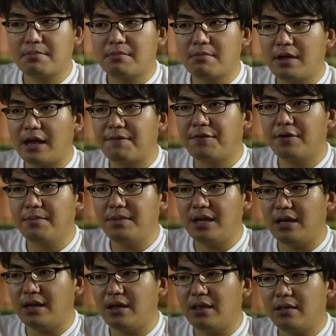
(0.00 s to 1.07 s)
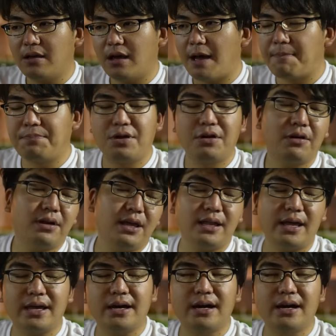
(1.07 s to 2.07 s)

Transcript: like for me. I purely like